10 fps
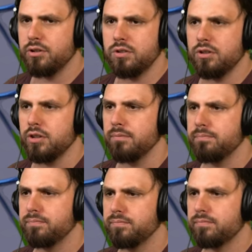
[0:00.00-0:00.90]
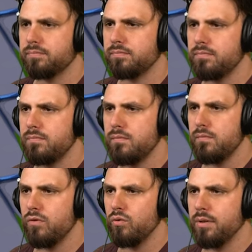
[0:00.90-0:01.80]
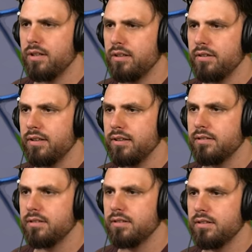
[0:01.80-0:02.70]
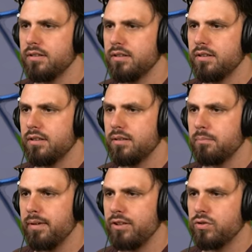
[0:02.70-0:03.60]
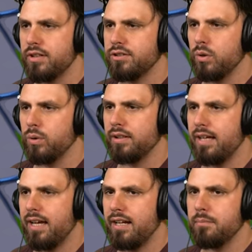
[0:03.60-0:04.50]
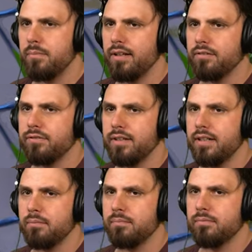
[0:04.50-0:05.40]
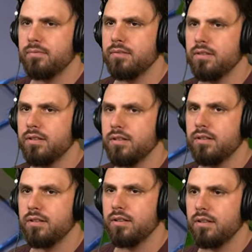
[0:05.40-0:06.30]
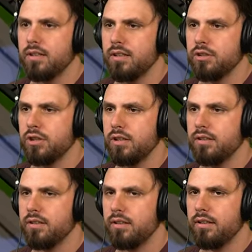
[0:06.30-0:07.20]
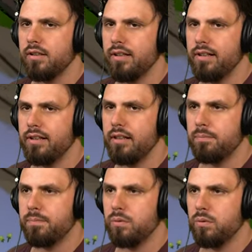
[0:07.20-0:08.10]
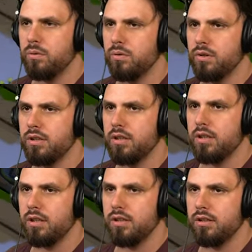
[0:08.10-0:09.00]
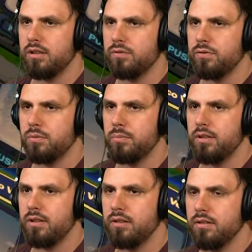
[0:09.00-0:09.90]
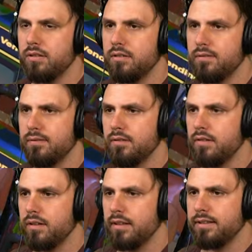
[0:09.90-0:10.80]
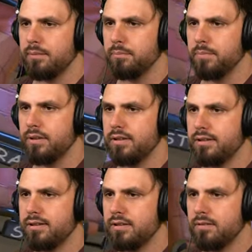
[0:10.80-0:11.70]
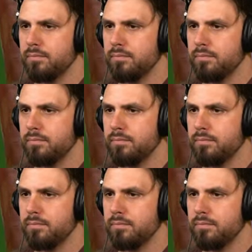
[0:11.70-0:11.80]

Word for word: structure. We kind of need. Matrix, oil can, and metal frame. Gotcha. Uh, anything up here for me? Got some books.